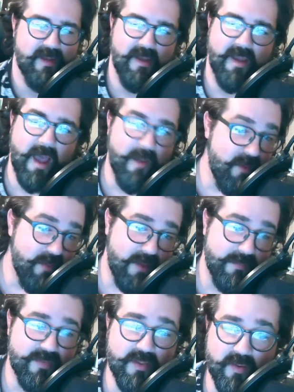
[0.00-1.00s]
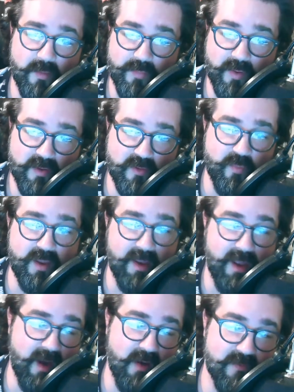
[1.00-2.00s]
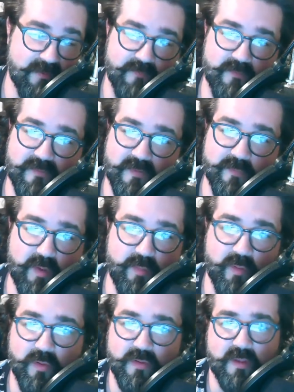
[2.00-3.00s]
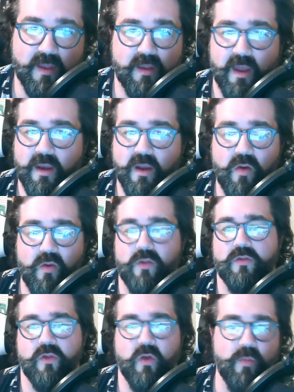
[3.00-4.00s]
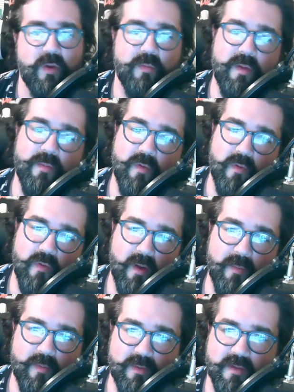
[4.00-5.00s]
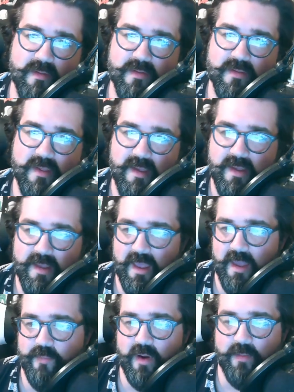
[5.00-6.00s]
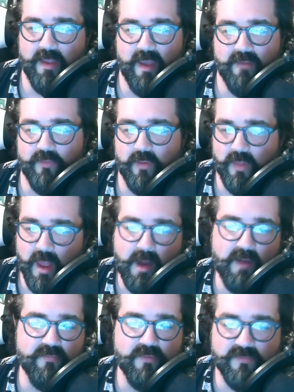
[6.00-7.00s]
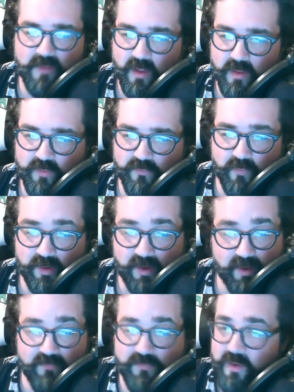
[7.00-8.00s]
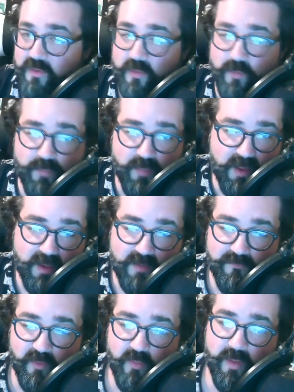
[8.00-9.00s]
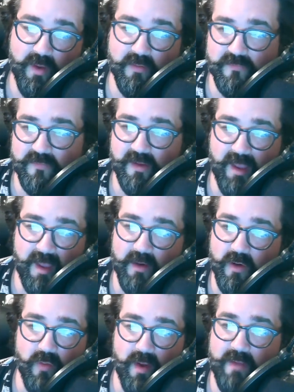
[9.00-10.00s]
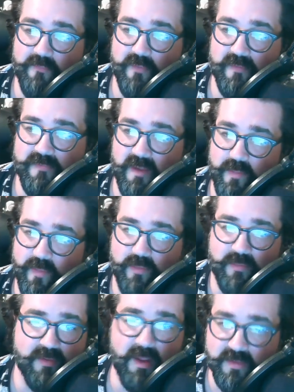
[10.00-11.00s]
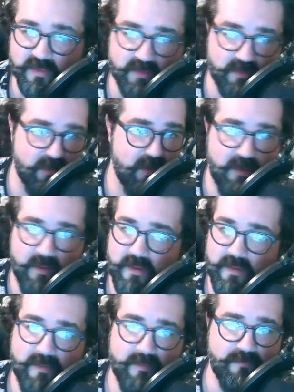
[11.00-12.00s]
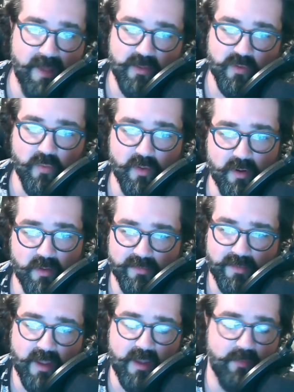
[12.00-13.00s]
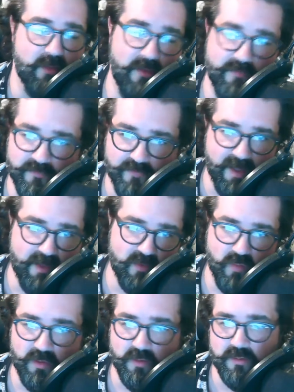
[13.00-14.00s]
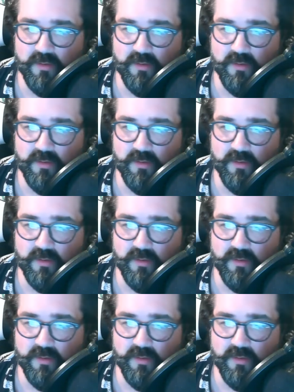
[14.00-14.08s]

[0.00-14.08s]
Uh, maybe I'm you know I'm probably speaking heresy for some people because I I know so many people grew up with this and probably have a lot of nostalgia for it. I even know some big filmmakers like Edgar Wright, for example, cites Flash Gordon all the time. He loves Flash Gordon.